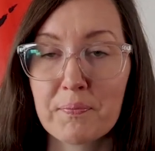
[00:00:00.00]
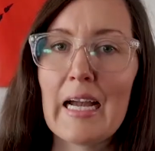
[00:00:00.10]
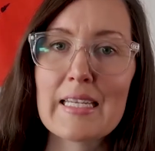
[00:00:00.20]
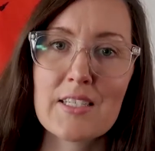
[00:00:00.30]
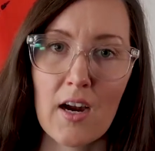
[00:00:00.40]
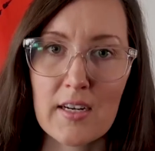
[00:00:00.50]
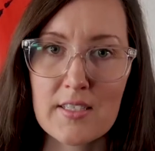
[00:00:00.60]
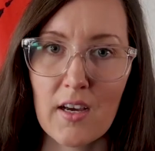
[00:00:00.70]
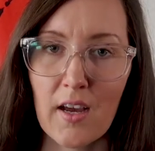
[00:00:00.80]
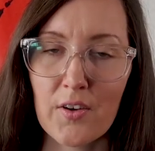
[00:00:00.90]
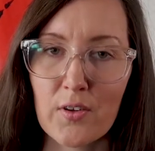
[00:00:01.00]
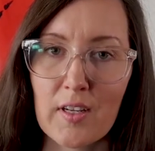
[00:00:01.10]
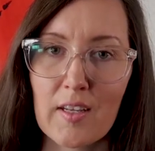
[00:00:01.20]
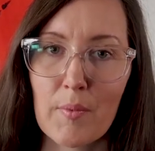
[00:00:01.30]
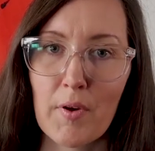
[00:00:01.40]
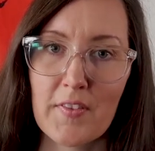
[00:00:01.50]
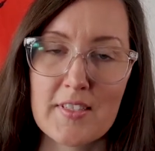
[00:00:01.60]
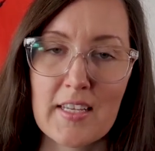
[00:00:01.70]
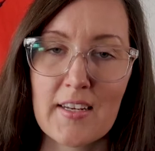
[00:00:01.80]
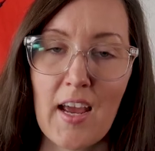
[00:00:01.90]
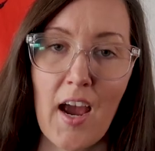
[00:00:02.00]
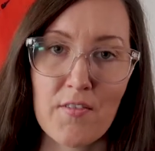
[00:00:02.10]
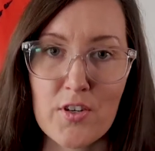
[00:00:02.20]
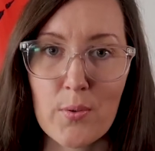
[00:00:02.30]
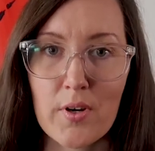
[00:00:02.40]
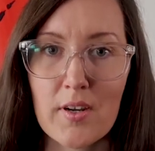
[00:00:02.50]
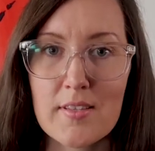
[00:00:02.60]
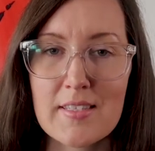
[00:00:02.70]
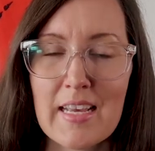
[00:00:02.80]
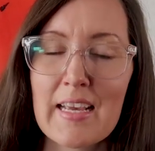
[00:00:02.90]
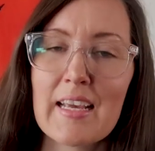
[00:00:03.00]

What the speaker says: I talked to Andre about this hand afterwards,